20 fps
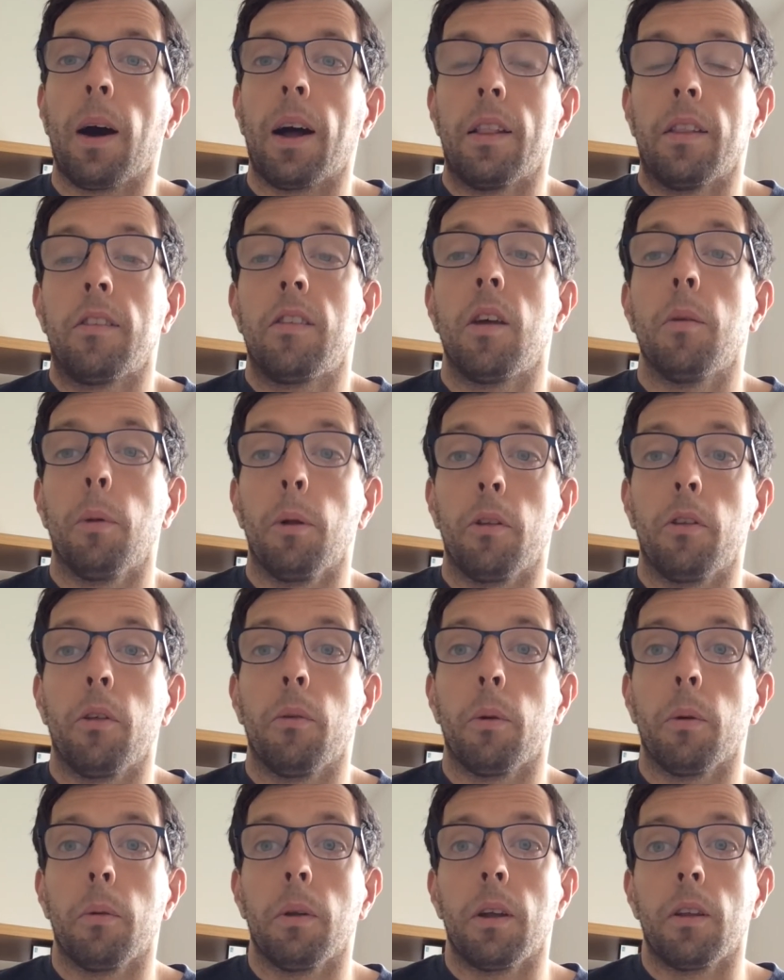and Tybalt
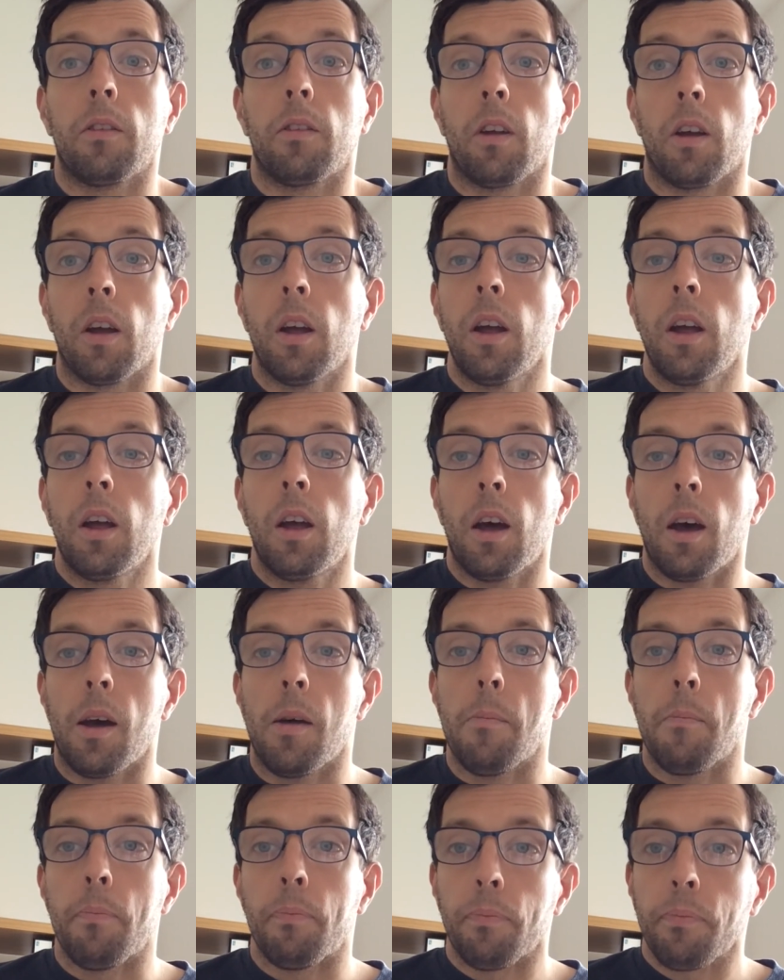that
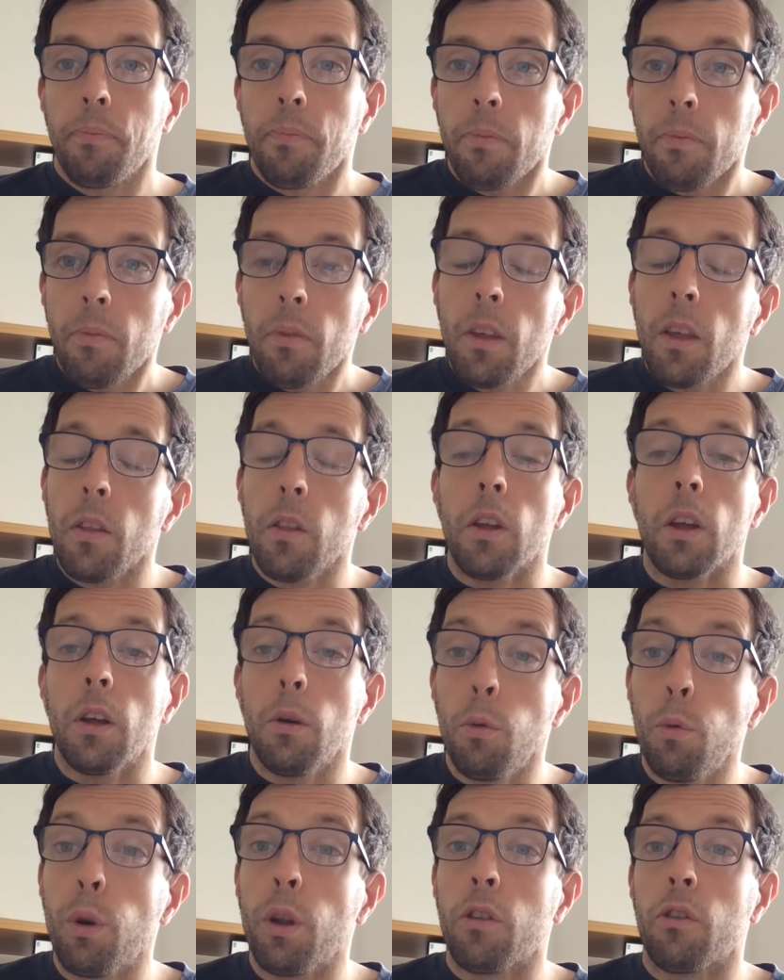that
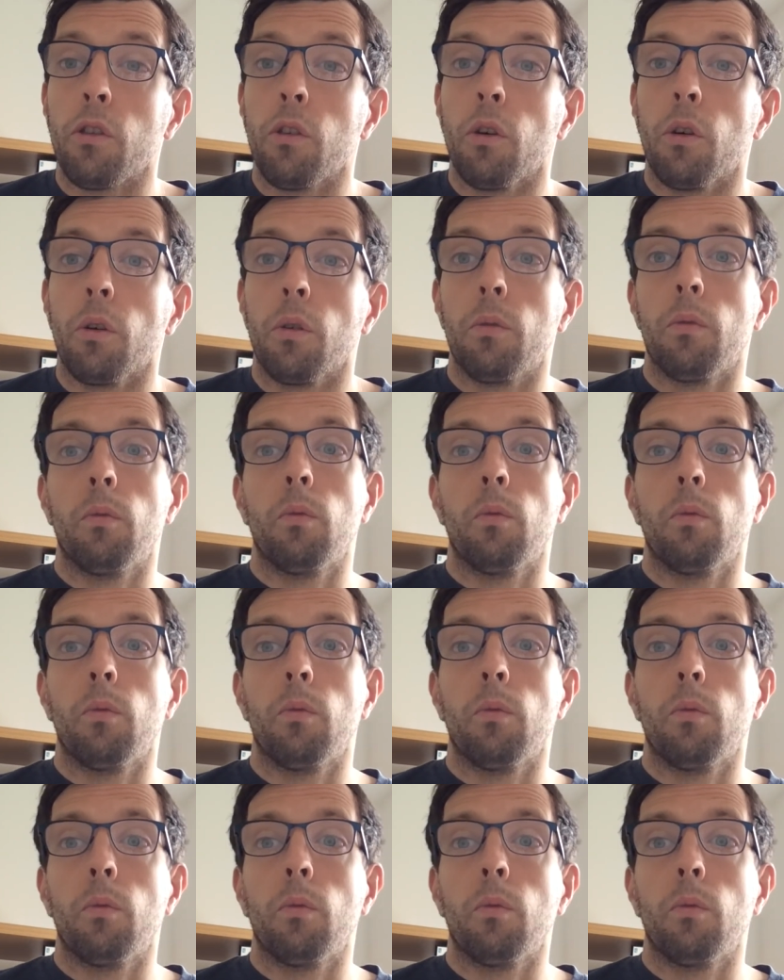you need to know